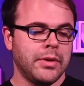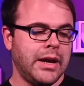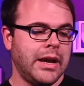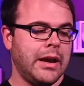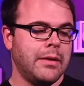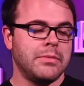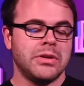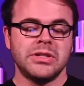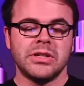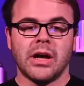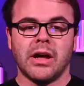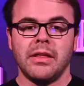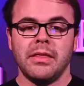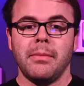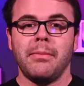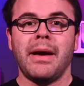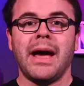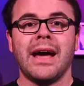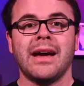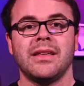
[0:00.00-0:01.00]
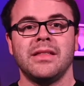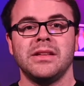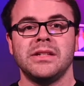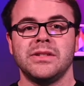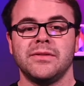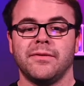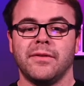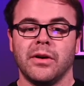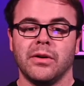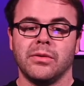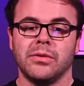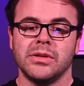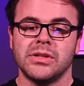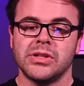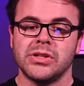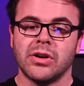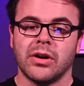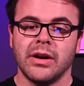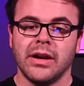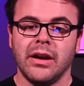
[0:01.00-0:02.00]
cameras on the back of this phone,
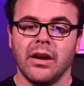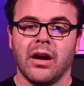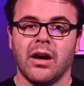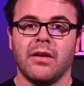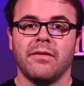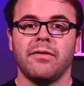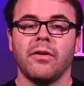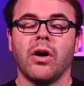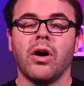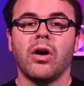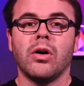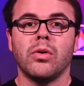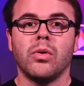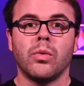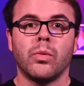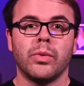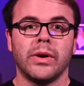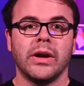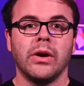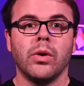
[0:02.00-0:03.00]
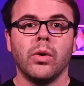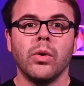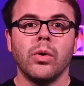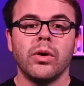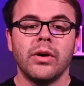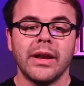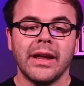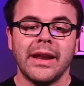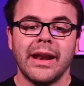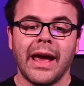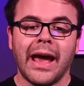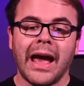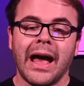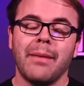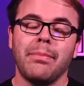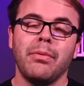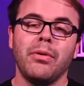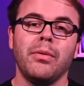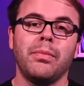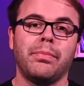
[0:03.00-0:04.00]
starting off, record in
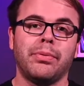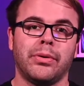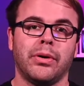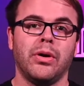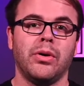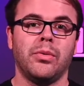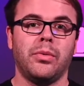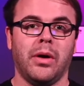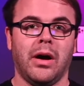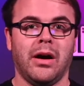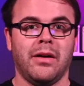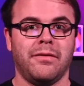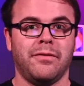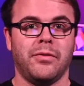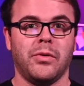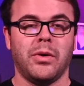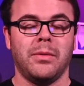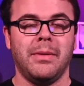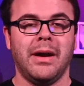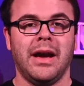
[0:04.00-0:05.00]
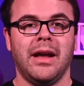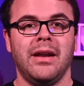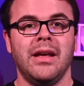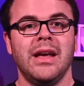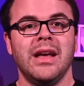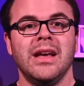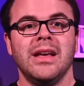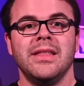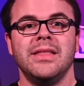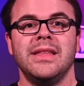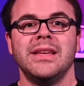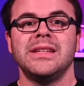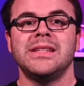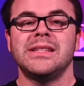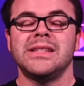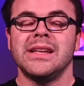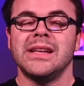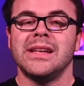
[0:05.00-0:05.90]
Apple Pro RAW format. This